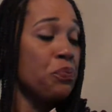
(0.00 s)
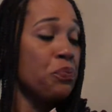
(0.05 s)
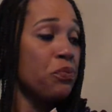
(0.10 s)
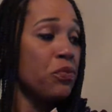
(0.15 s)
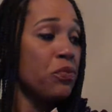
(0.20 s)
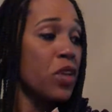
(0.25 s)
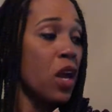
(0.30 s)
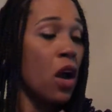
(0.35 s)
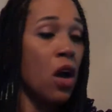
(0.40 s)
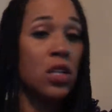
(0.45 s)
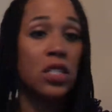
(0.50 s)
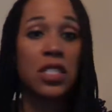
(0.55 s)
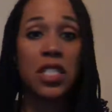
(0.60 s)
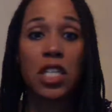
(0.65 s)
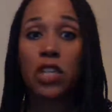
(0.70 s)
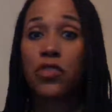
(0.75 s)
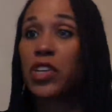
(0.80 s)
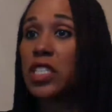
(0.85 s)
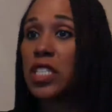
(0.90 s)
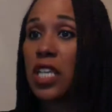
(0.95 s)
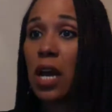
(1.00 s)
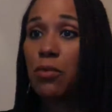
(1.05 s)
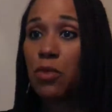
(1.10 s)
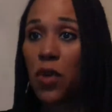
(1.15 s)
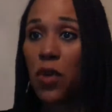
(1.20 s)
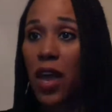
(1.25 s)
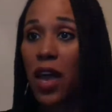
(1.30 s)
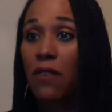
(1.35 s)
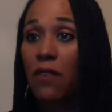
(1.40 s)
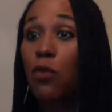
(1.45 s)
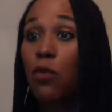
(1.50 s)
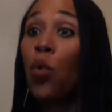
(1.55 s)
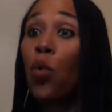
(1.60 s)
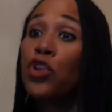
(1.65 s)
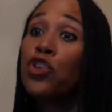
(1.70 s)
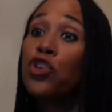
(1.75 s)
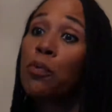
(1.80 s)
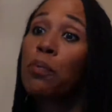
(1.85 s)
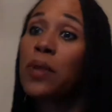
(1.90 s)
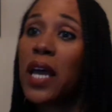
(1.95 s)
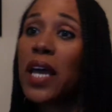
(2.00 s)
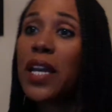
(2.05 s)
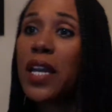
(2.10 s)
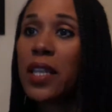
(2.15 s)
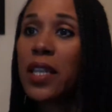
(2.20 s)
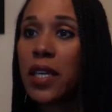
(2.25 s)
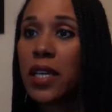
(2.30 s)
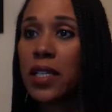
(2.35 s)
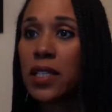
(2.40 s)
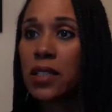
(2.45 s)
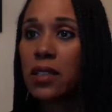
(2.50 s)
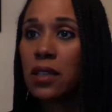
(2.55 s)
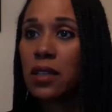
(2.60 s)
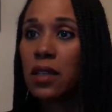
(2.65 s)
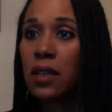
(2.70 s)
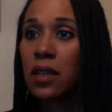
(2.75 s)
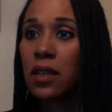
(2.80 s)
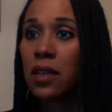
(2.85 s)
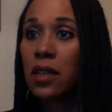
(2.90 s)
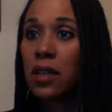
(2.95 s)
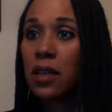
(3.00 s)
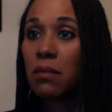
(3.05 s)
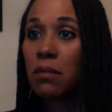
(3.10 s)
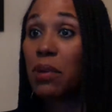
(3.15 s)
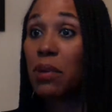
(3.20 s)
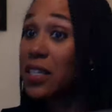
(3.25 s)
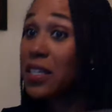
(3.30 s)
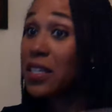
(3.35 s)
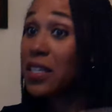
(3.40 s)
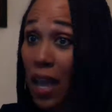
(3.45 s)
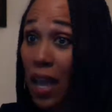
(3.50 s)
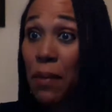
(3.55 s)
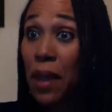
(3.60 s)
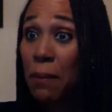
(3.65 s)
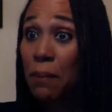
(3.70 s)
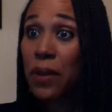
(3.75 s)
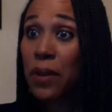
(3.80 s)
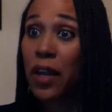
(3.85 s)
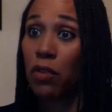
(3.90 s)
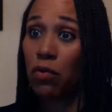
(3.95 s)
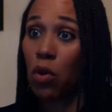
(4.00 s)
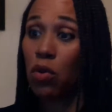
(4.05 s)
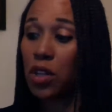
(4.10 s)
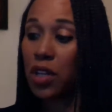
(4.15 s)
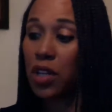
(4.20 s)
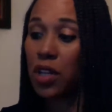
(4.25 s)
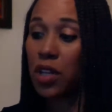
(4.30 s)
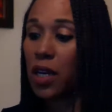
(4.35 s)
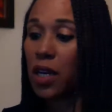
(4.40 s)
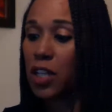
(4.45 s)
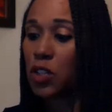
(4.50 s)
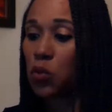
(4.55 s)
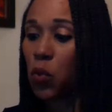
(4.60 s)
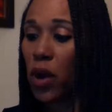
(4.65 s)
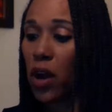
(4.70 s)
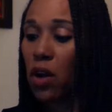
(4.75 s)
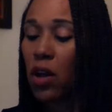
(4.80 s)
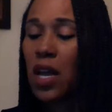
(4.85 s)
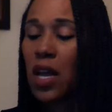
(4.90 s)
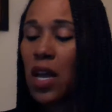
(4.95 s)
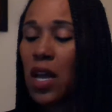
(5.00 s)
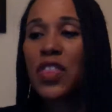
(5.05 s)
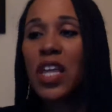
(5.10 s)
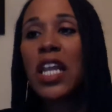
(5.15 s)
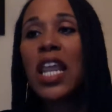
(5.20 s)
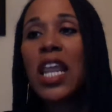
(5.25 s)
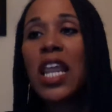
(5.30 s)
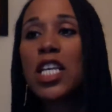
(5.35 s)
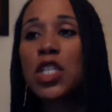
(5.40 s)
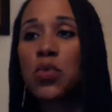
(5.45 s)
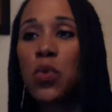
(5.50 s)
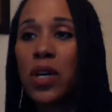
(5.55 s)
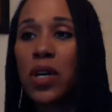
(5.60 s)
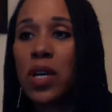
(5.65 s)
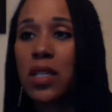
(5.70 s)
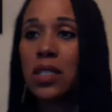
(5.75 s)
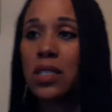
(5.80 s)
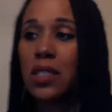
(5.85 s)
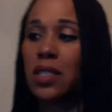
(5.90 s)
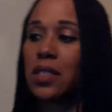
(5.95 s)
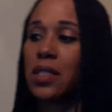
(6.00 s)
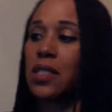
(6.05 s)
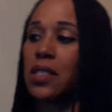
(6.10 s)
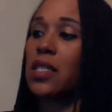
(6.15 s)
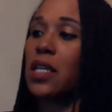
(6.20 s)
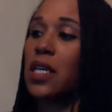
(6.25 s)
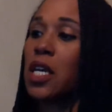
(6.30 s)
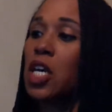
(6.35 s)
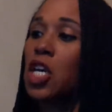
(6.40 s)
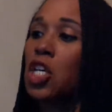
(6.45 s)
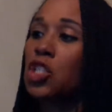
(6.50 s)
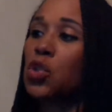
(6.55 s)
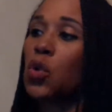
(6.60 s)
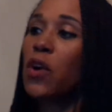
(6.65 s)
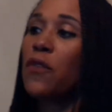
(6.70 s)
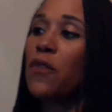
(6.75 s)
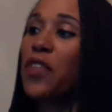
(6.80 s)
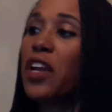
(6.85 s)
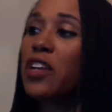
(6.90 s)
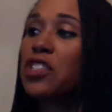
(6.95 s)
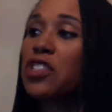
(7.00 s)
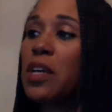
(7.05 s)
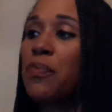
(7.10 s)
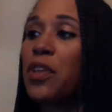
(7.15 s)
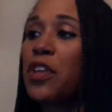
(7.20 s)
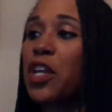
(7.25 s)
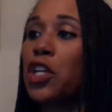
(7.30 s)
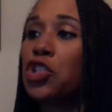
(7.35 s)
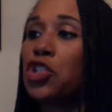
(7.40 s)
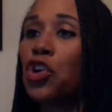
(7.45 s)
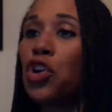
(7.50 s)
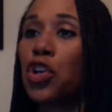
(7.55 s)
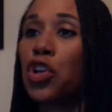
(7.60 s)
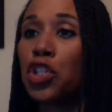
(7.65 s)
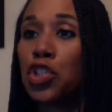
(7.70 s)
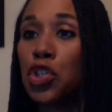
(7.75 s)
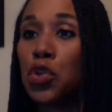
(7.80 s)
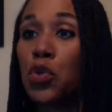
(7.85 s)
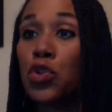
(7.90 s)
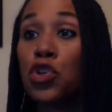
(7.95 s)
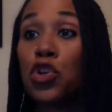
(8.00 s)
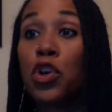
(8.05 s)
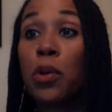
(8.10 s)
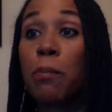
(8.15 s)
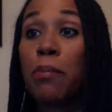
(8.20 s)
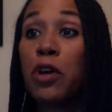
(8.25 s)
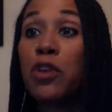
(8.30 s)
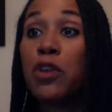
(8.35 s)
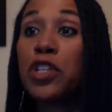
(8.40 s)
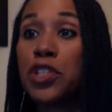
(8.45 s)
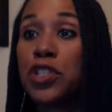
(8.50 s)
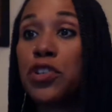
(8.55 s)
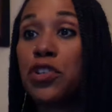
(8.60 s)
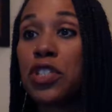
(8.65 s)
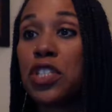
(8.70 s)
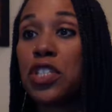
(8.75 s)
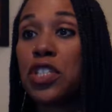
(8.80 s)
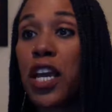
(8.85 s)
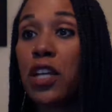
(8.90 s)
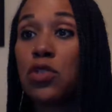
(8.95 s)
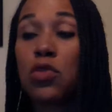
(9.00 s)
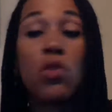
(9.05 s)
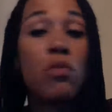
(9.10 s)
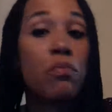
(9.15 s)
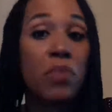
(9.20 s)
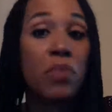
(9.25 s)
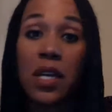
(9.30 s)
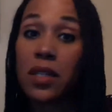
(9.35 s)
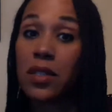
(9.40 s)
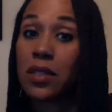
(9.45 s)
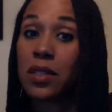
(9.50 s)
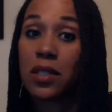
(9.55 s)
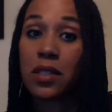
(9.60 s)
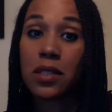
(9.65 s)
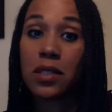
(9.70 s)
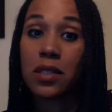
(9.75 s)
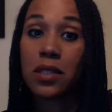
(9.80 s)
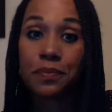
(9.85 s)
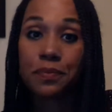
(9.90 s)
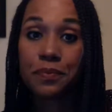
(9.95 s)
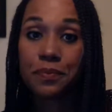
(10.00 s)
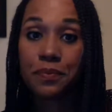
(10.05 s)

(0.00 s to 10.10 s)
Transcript: auxiliary time you have when you're planning this, because that may play a role in it as well. The last one, consistency. So if there's something that you're going to do and you're going to build into your schedule, be consistent.